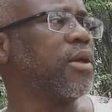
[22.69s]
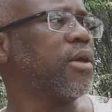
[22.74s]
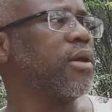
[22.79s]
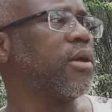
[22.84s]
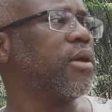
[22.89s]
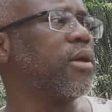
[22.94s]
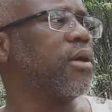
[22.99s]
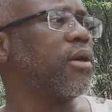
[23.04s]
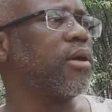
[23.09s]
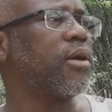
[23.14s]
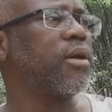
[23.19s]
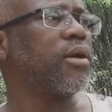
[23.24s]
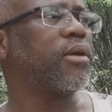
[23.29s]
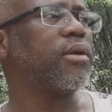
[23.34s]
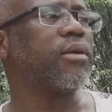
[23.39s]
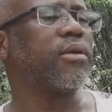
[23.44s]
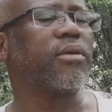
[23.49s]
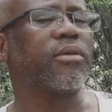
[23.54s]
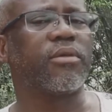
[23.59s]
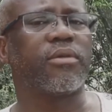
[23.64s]

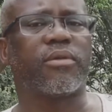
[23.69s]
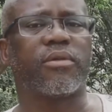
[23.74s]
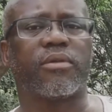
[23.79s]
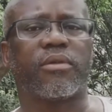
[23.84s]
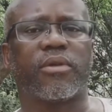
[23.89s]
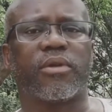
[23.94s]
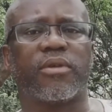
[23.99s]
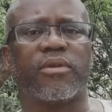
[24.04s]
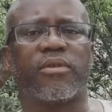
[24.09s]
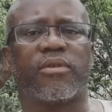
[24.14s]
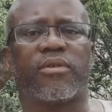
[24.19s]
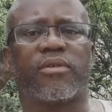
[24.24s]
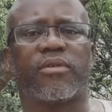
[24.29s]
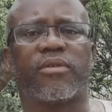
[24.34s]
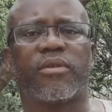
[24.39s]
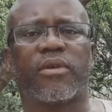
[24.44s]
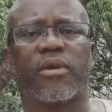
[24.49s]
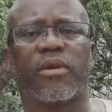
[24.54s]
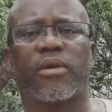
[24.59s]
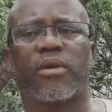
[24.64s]
It
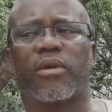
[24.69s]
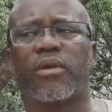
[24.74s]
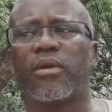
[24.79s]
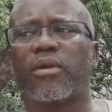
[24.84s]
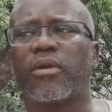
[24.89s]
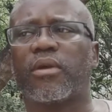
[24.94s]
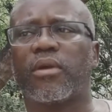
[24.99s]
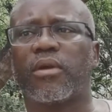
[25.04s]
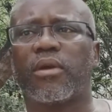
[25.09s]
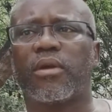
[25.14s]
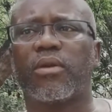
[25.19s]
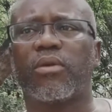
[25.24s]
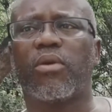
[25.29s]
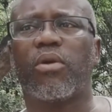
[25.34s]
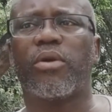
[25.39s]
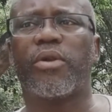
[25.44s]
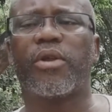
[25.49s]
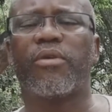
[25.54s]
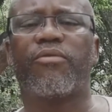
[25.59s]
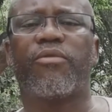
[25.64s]
is an
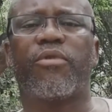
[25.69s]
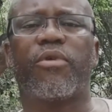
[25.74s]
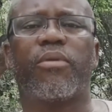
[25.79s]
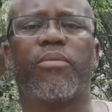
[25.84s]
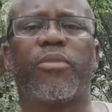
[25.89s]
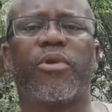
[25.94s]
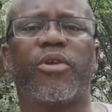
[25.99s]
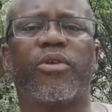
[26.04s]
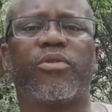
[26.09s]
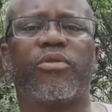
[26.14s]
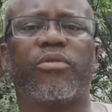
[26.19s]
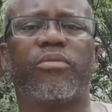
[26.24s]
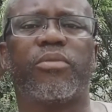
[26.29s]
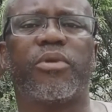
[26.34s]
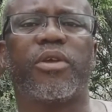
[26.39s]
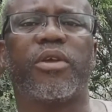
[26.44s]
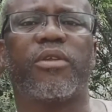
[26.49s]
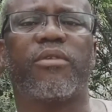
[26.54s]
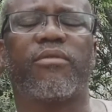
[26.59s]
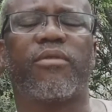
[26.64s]
honor for me to
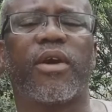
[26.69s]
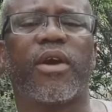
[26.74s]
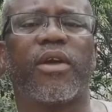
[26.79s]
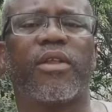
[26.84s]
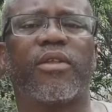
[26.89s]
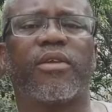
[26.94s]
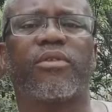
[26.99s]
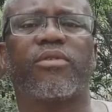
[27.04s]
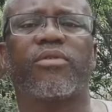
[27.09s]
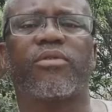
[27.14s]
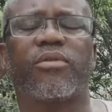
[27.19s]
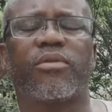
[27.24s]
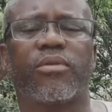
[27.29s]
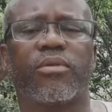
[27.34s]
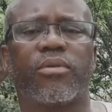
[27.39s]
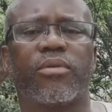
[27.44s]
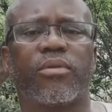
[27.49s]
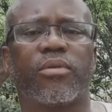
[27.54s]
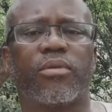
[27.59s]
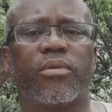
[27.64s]
be invited
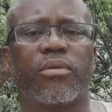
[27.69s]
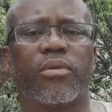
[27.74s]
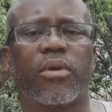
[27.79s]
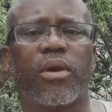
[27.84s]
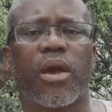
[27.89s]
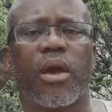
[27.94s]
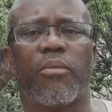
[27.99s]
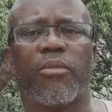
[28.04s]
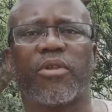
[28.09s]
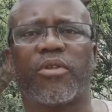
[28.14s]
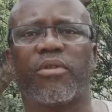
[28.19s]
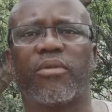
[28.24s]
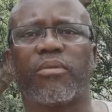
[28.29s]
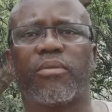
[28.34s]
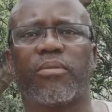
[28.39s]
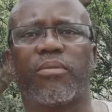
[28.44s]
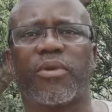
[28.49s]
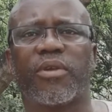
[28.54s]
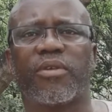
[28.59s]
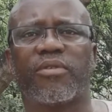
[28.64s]
to come
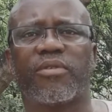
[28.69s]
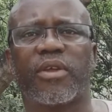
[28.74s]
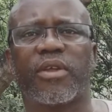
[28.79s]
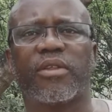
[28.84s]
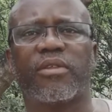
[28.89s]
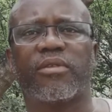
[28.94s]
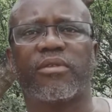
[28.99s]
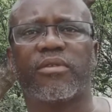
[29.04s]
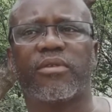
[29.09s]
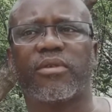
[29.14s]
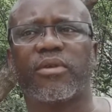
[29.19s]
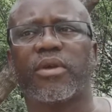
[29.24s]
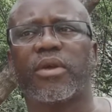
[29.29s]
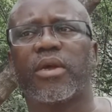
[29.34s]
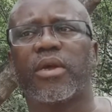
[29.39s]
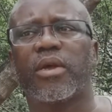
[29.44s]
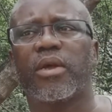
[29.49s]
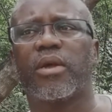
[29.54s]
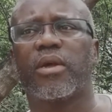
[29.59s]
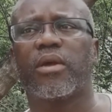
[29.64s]
and present
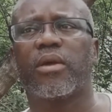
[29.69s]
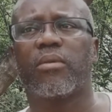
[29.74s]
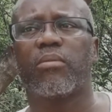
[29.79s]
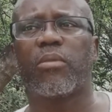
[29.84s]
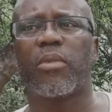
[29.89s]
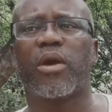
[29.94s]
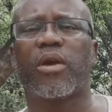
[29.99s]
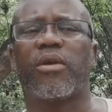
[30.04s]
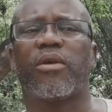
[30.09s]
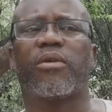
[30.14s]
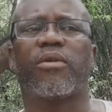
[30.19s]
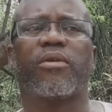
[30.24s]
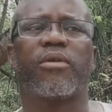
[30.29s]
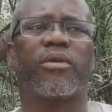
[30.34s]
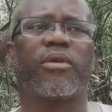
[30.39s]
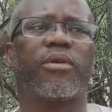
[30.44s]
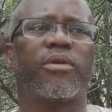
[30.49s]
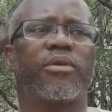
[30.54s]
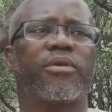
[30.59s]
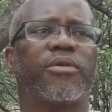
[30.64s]
my
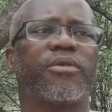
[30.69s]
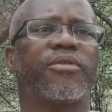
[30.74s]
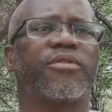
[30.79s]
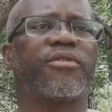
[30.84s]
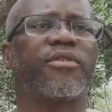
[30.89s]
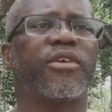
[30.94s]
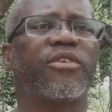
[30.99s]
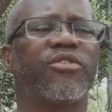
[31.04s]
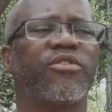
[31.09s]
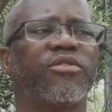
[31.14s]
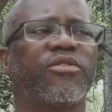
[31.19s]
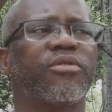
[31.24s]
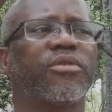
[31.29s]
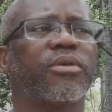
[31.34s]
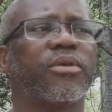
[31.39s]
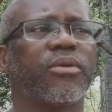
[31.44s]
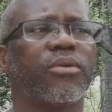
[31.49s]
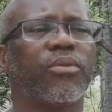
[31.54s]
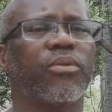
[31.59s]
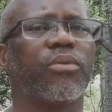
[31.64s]
research
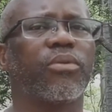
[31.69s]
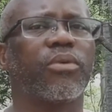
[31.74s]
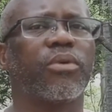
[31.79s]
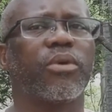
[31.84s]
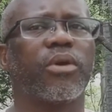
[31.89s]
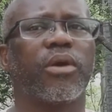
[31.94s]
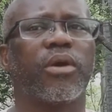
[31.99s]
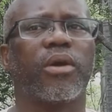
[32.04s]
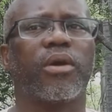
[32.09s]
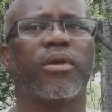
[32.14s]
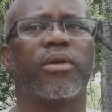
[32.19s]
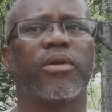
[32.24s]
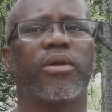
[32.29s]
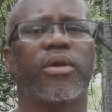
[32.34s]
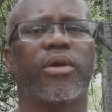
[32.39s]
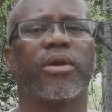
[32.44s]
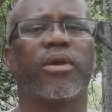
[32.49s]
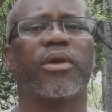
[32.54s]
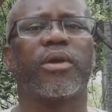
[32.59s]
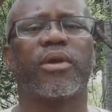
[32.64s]

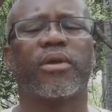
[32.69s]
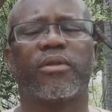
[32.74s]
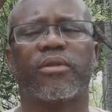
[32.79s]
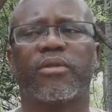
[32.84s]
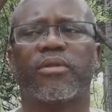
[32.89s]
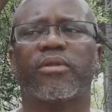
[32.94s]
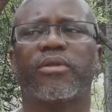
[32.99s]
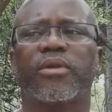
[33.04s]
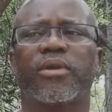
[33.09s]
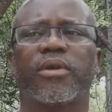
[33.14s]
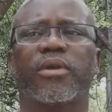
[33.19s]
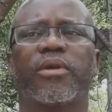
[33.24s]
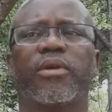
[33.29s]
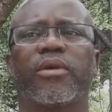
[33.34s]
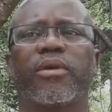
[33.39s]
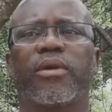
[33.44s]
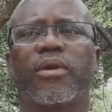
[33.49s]
here at the